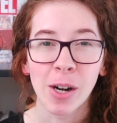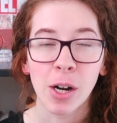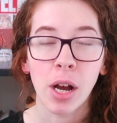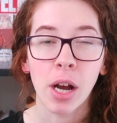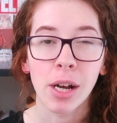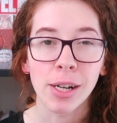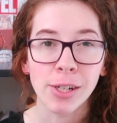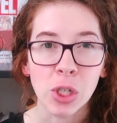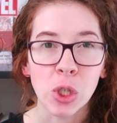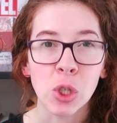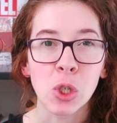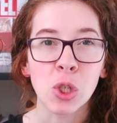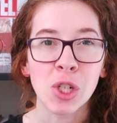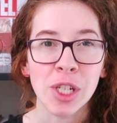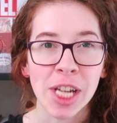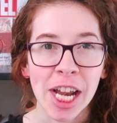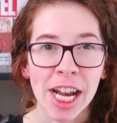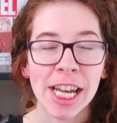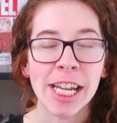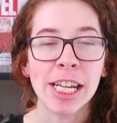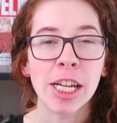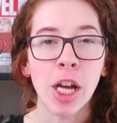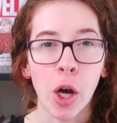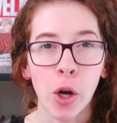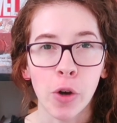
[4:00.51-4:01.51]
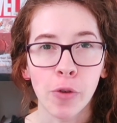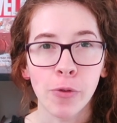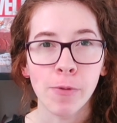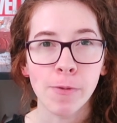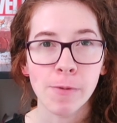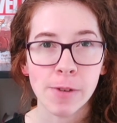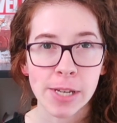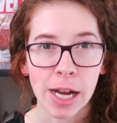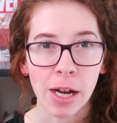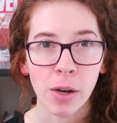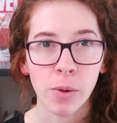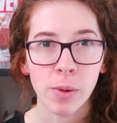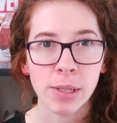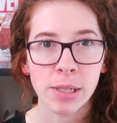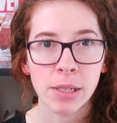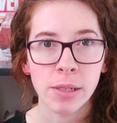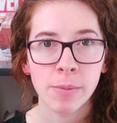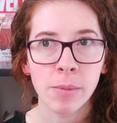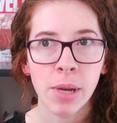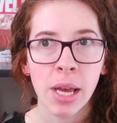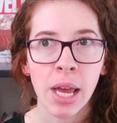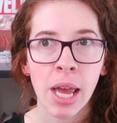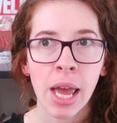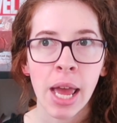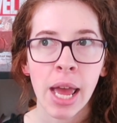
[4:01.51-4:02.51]
understanding of
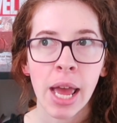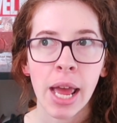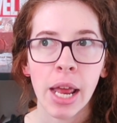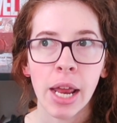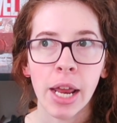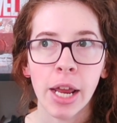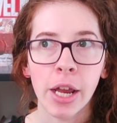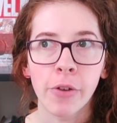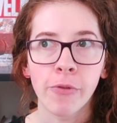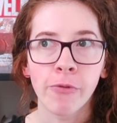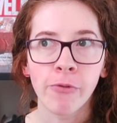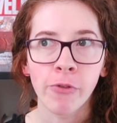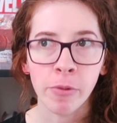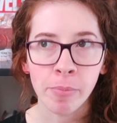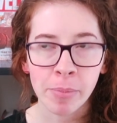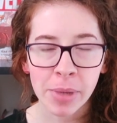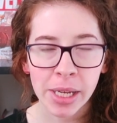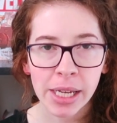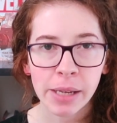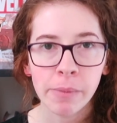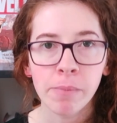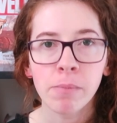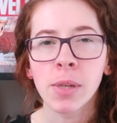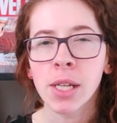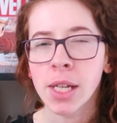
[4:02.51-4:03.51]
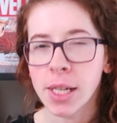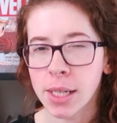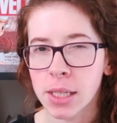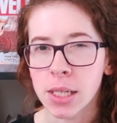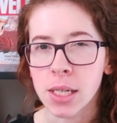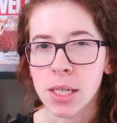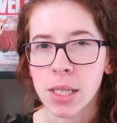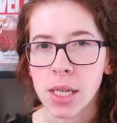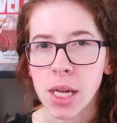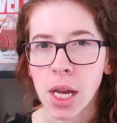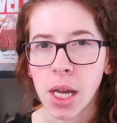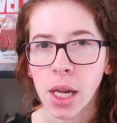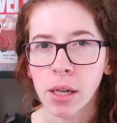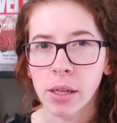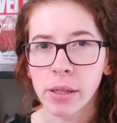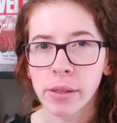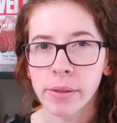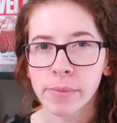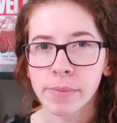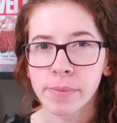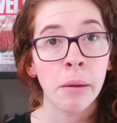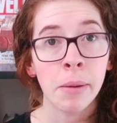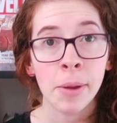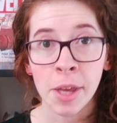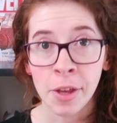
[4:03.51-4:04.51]
Taoism, and for me, he succeeded.
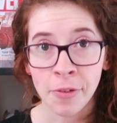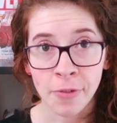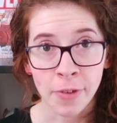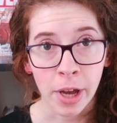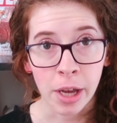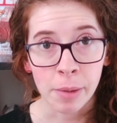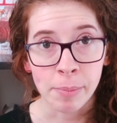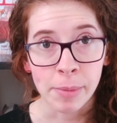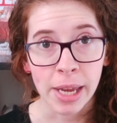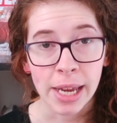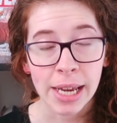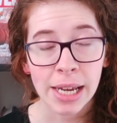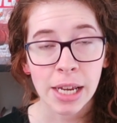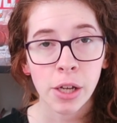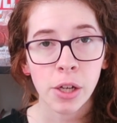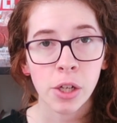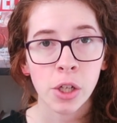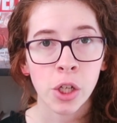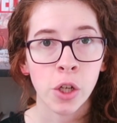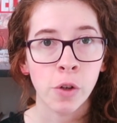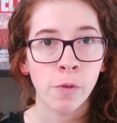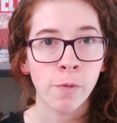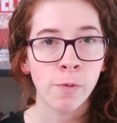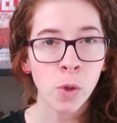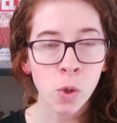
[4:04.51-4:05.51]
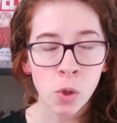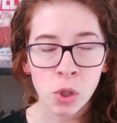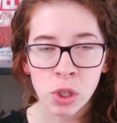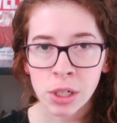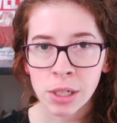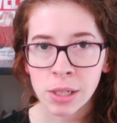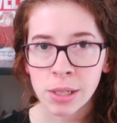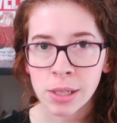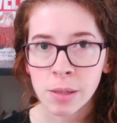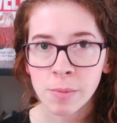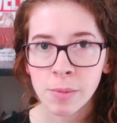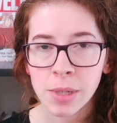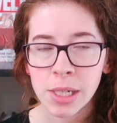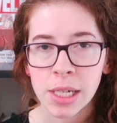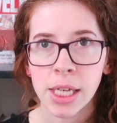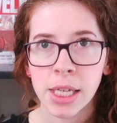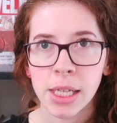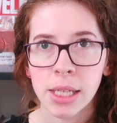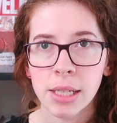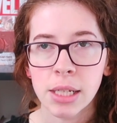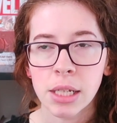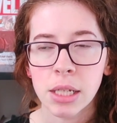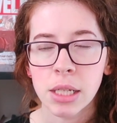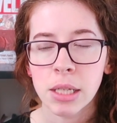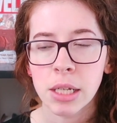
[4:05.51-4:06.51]
If I may, Confucianism
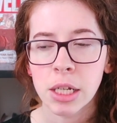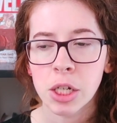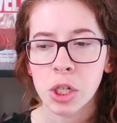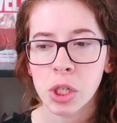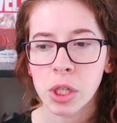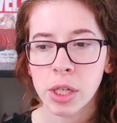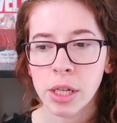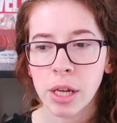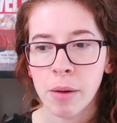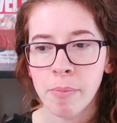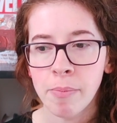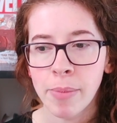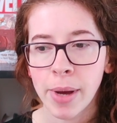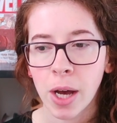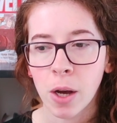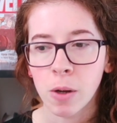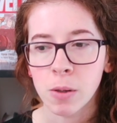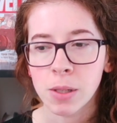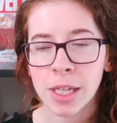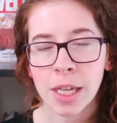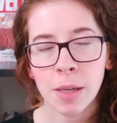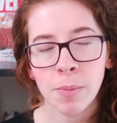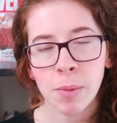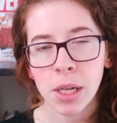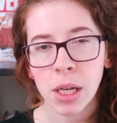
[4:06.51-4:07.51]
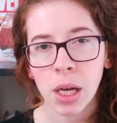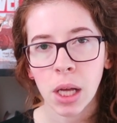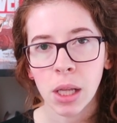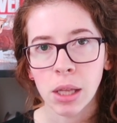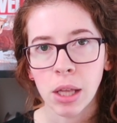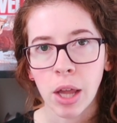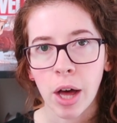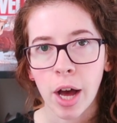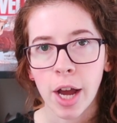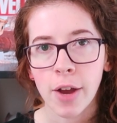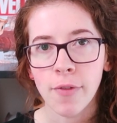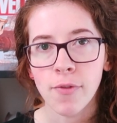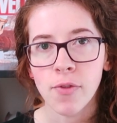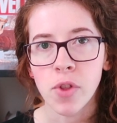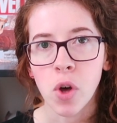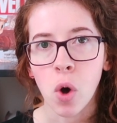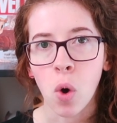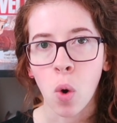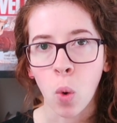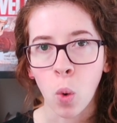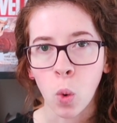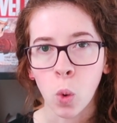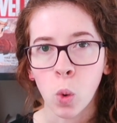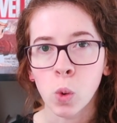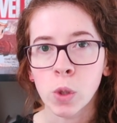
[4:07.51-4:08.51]
is essentially about keeping alive
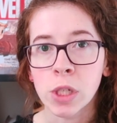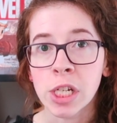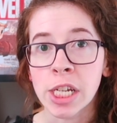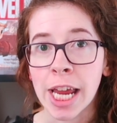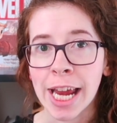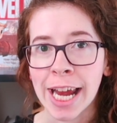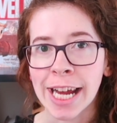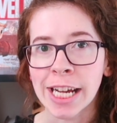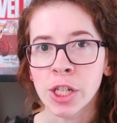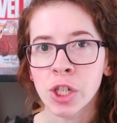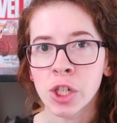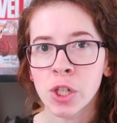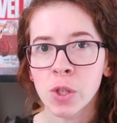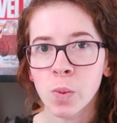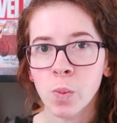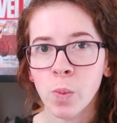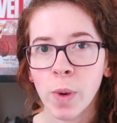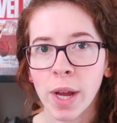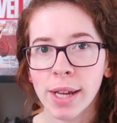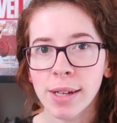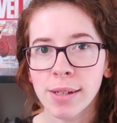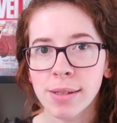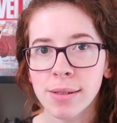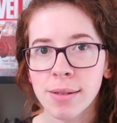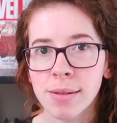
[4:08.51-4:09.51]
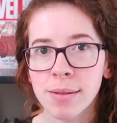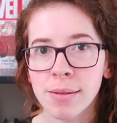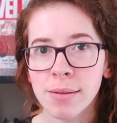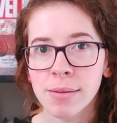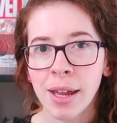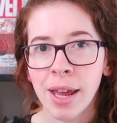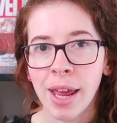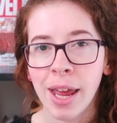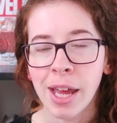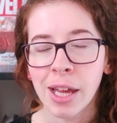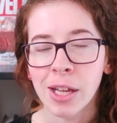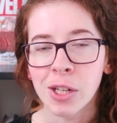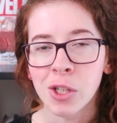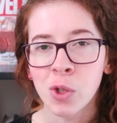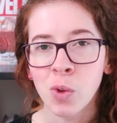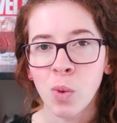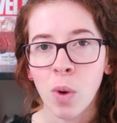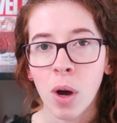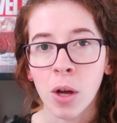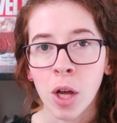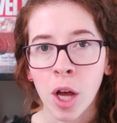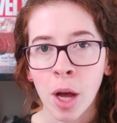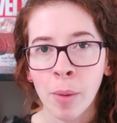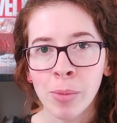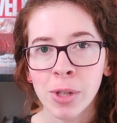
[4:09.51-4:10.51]
the old and ancient ways, and to
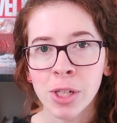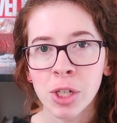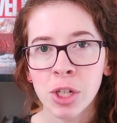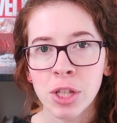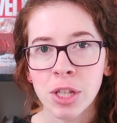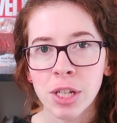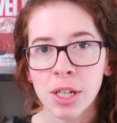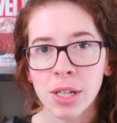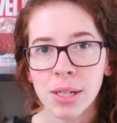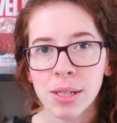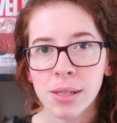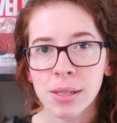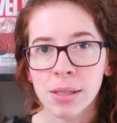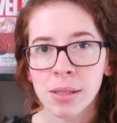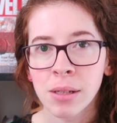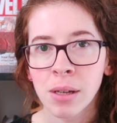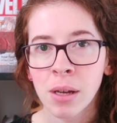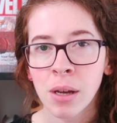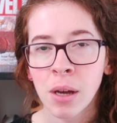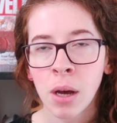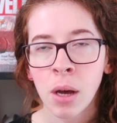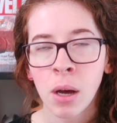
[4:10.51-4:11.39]
accomplish this,